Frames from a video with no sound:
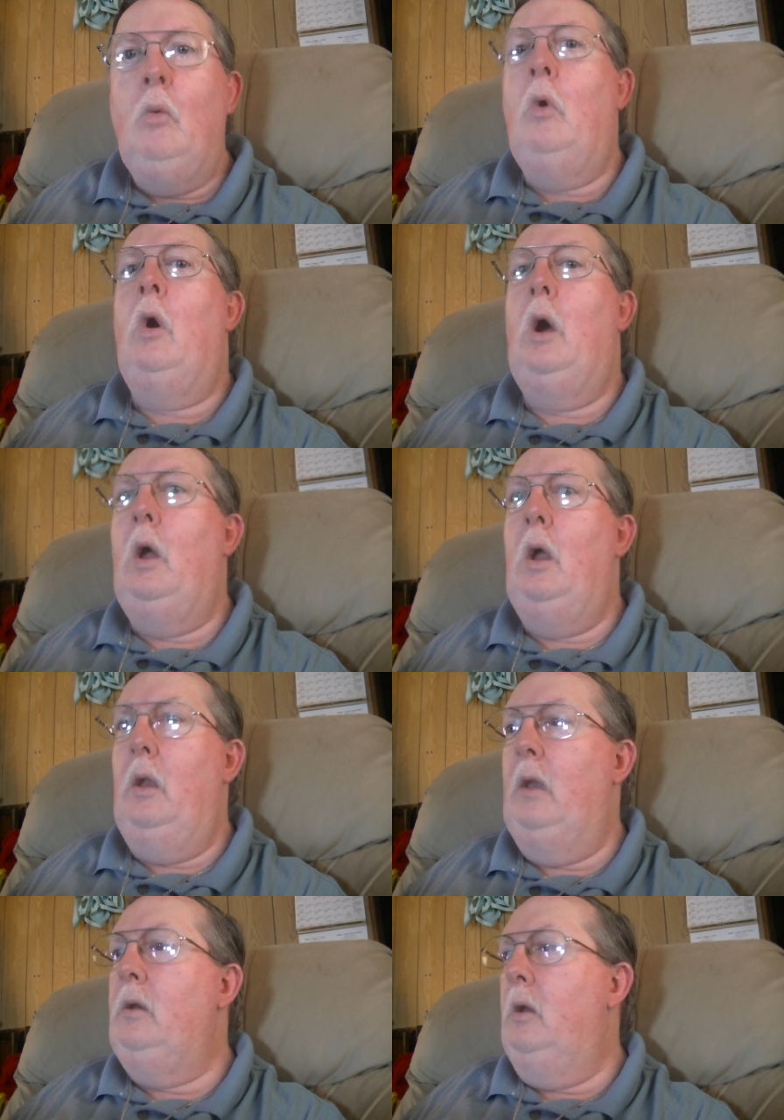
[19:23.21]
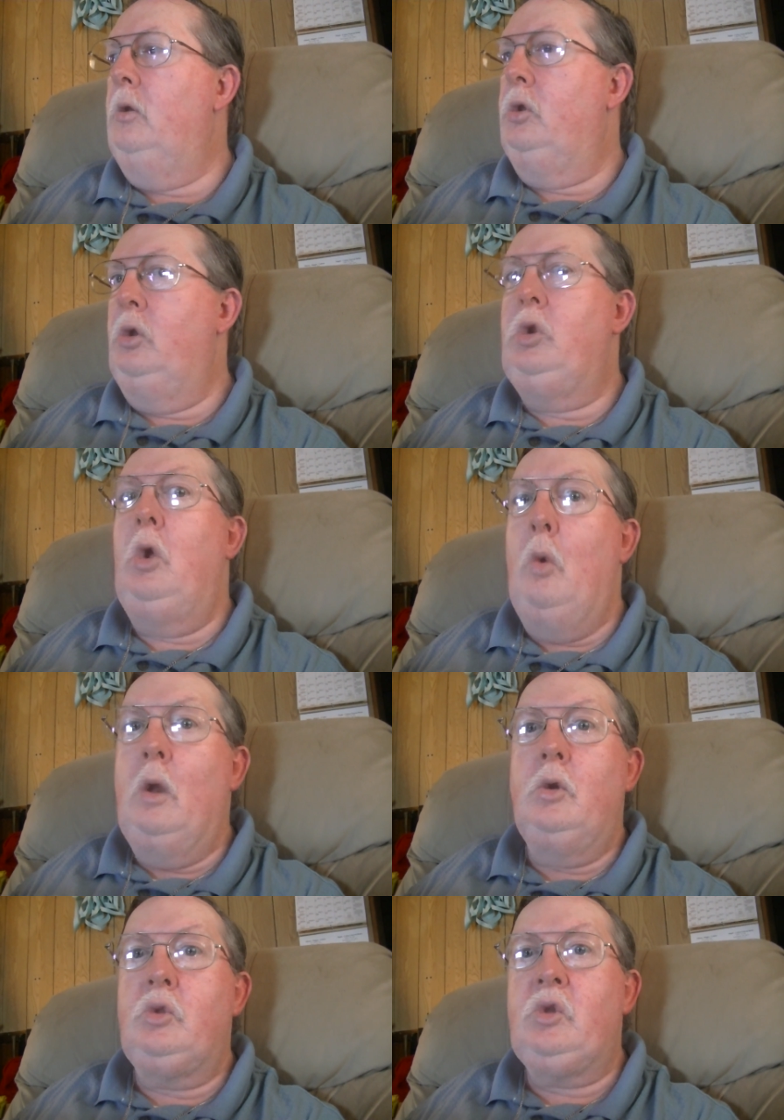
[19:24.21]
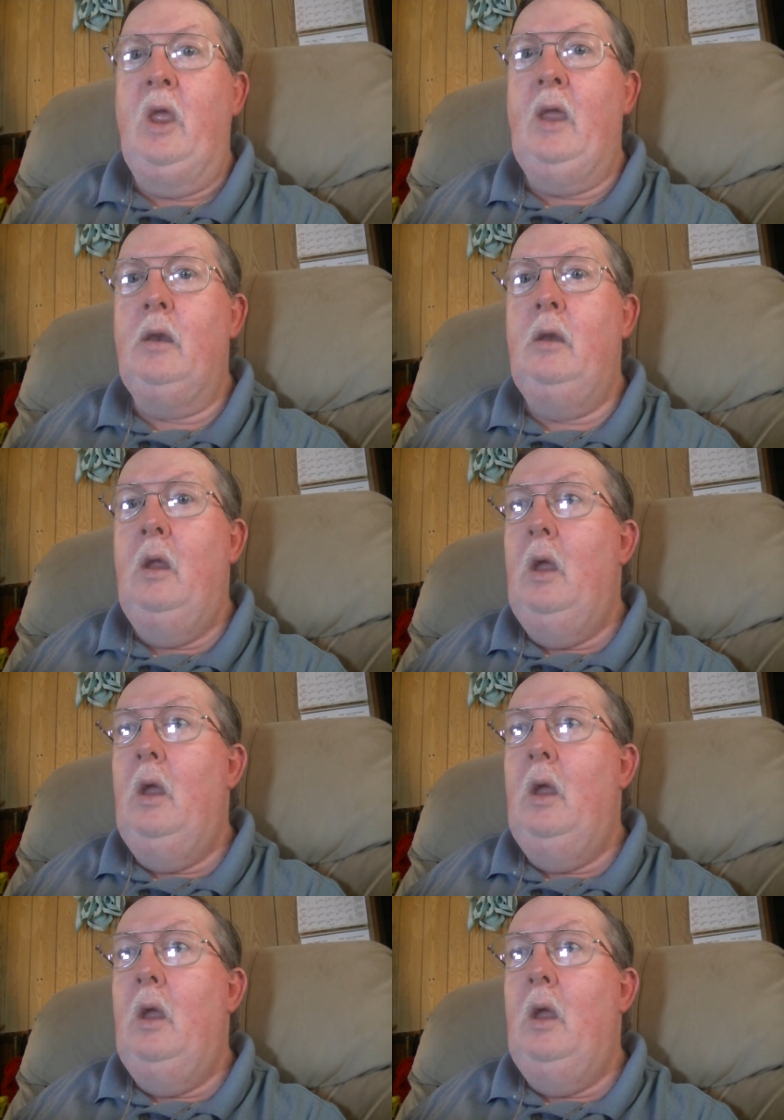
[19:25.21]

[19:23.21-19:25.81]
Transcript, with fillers: will and do understand